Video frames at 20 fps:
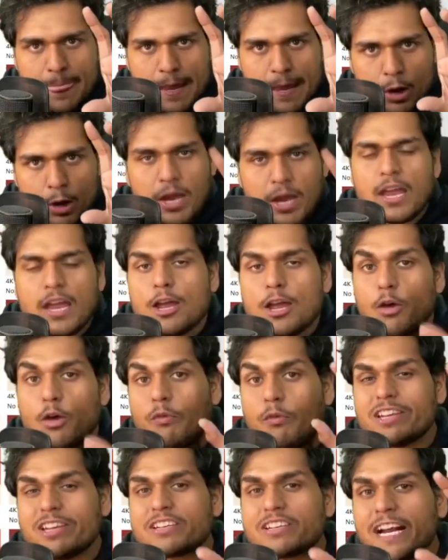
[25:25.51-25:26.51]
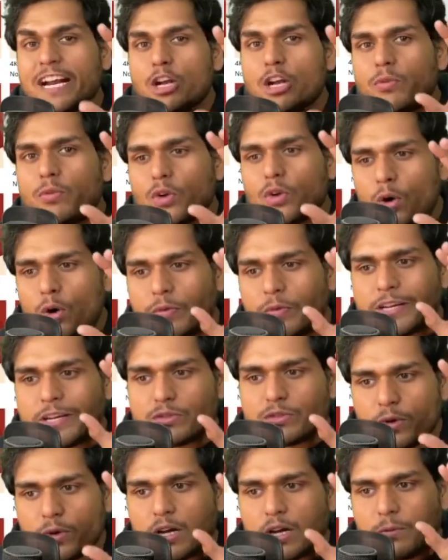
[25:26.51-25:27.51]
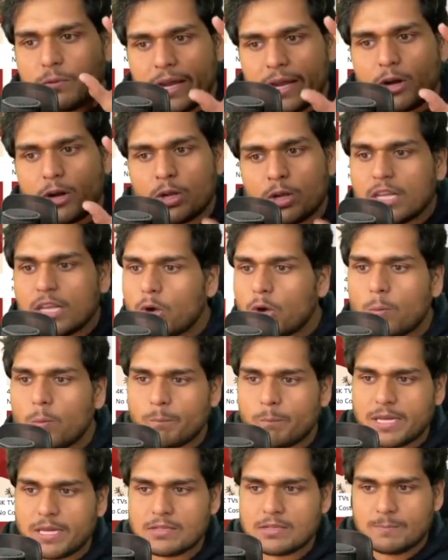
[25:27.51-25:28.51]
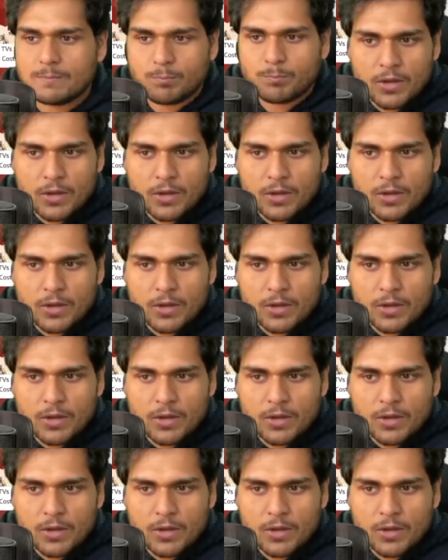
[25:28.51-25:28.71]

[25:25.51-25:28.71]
Okay, which kind of offers work well on the home page.